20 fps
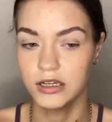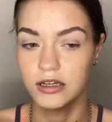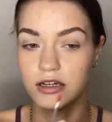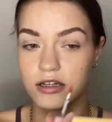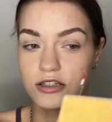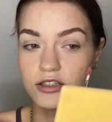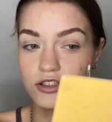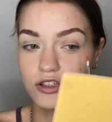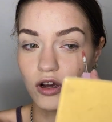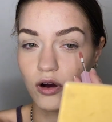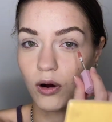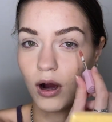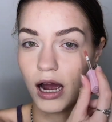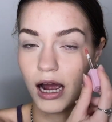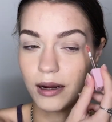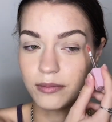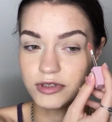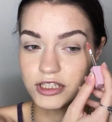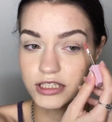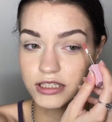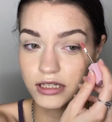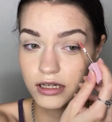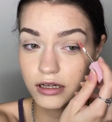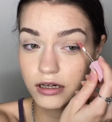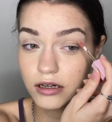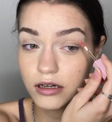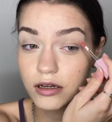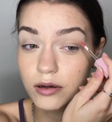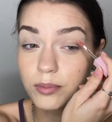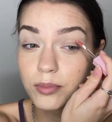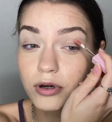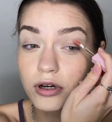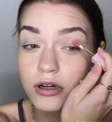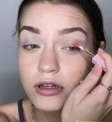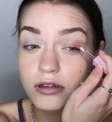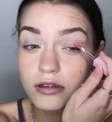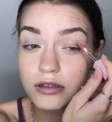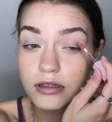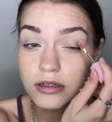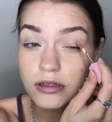So I'm just gonna
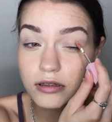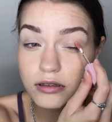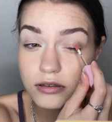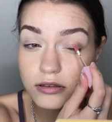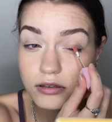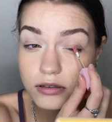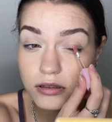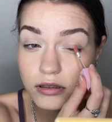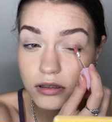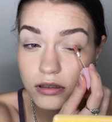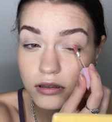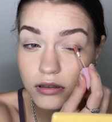put this,